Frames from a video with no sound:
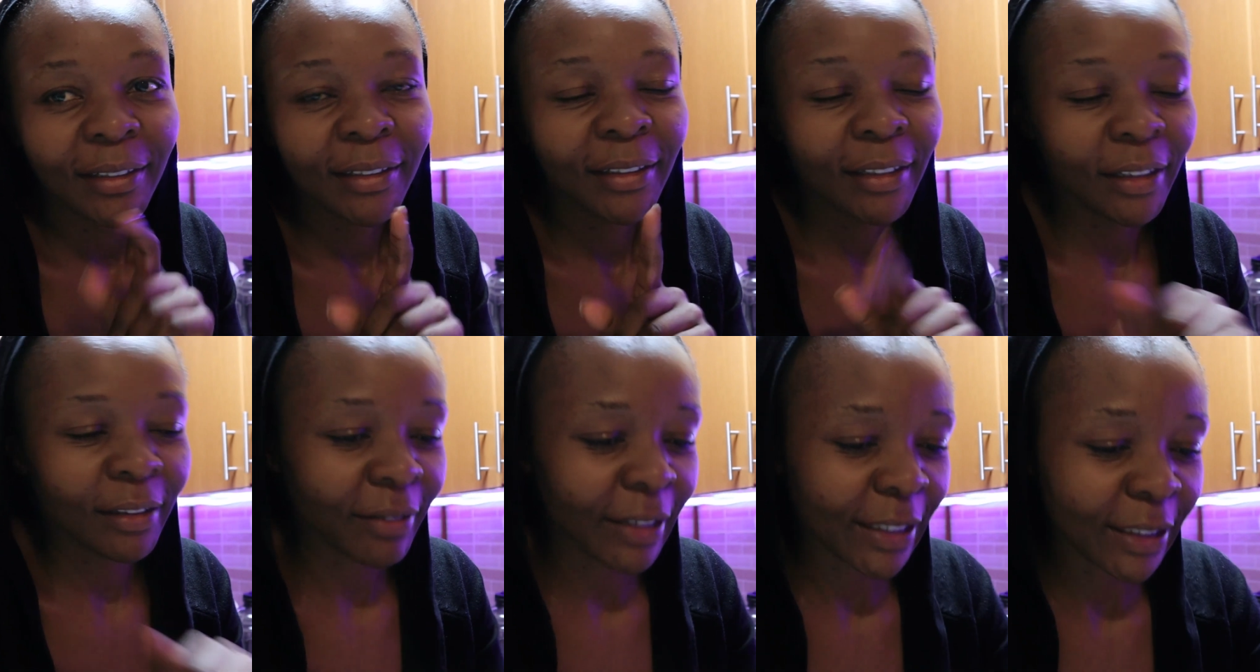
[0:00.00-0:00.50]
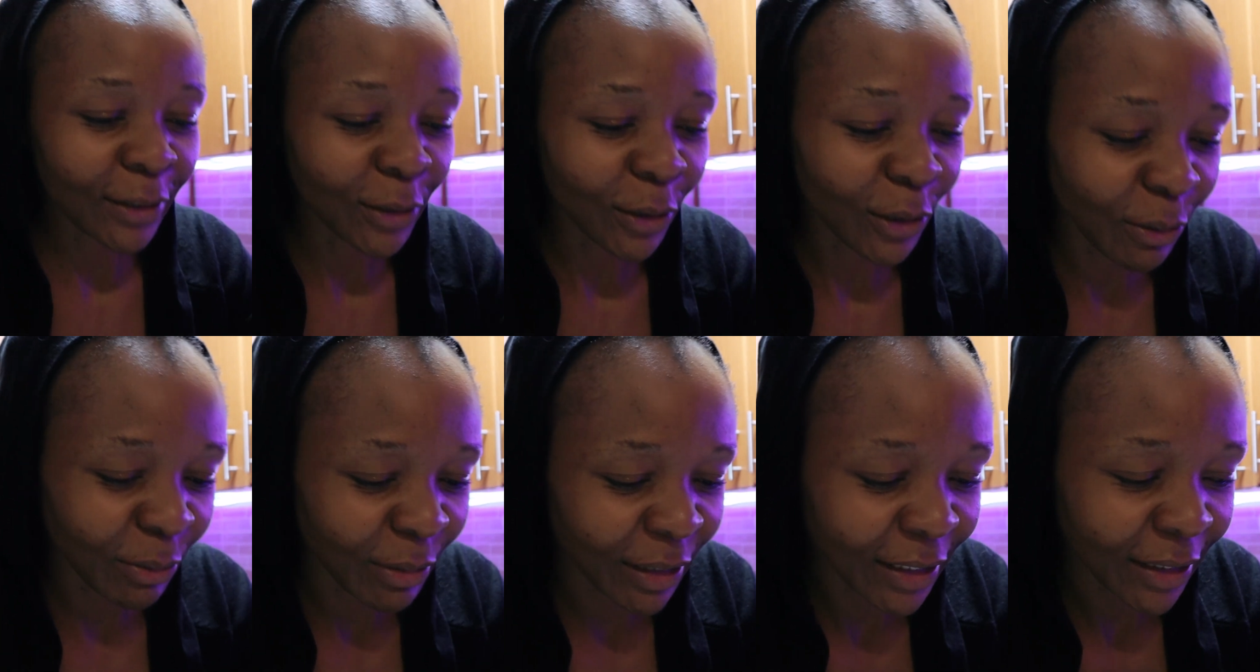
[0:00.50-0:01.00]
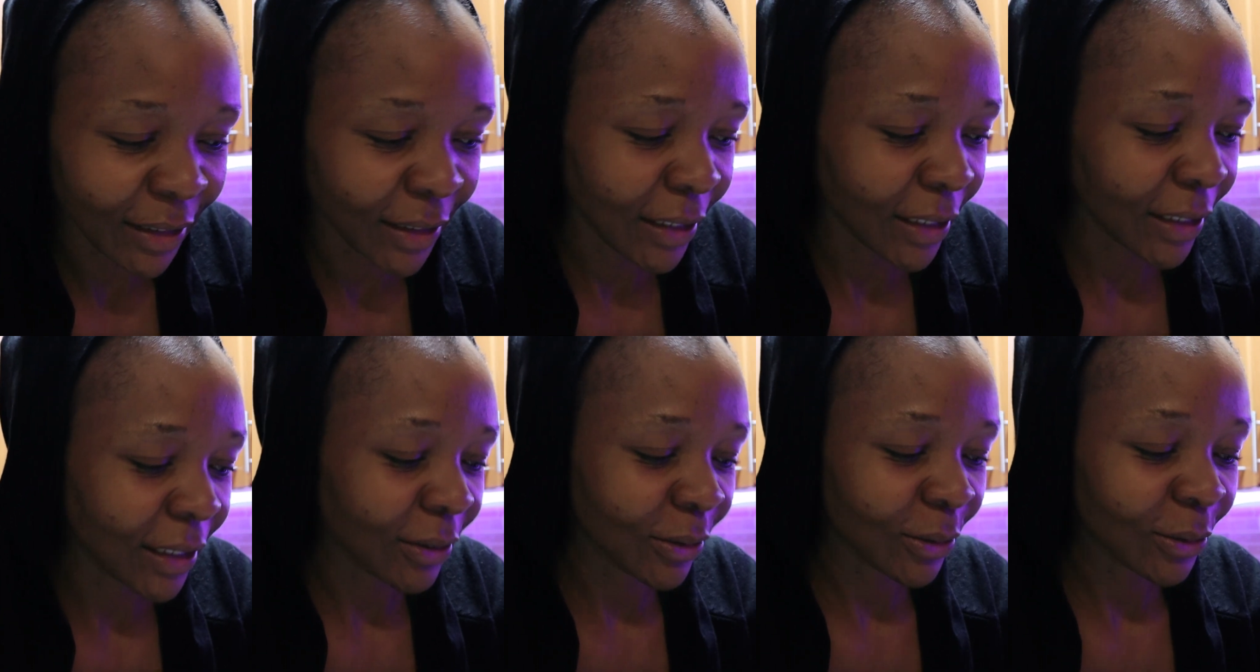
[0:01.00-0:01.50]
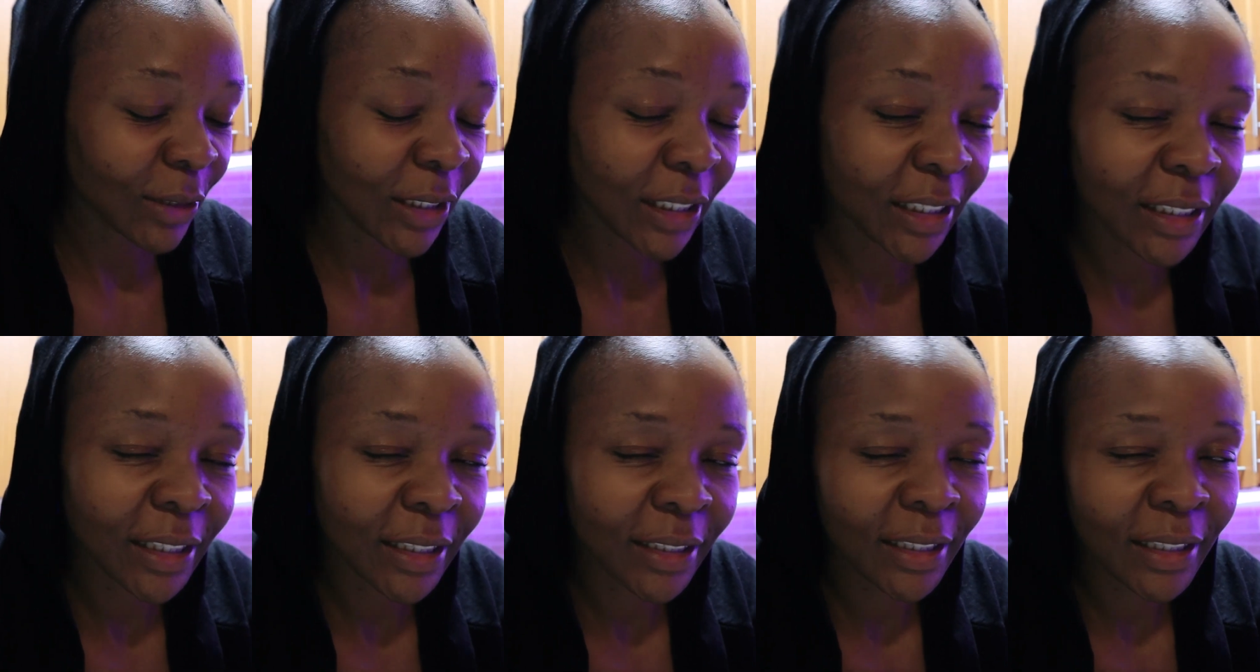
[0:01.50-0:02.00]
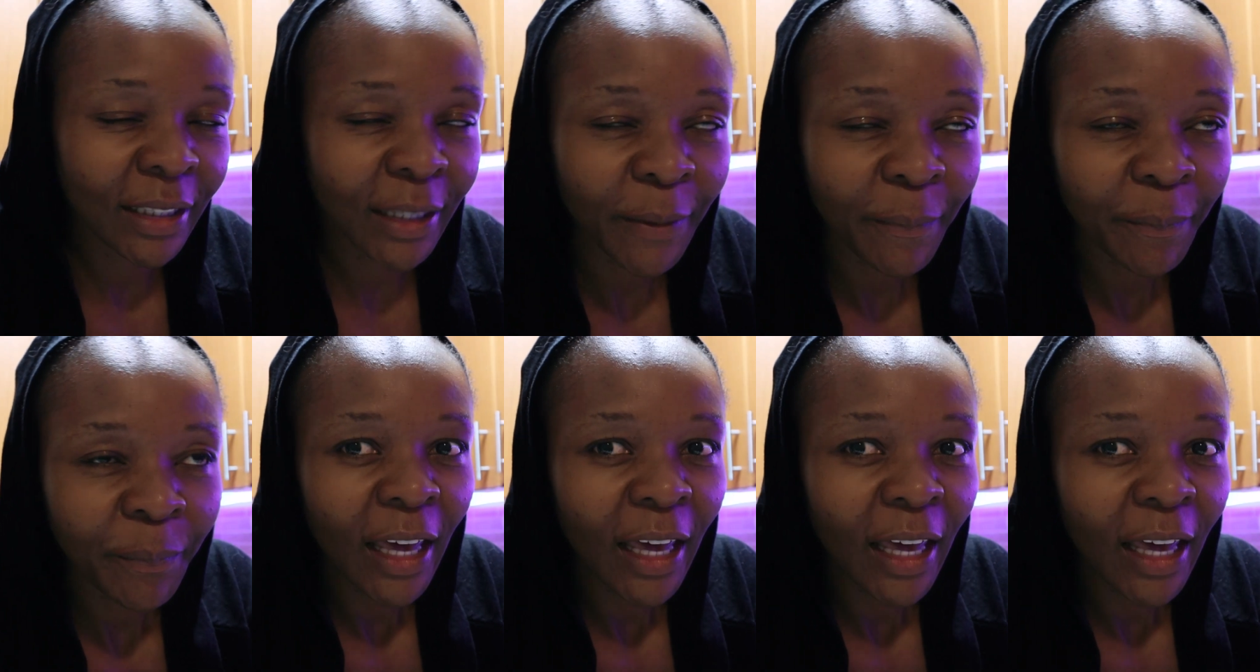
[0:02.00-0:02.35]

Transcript: Netflix documentary that I was watching yesterday.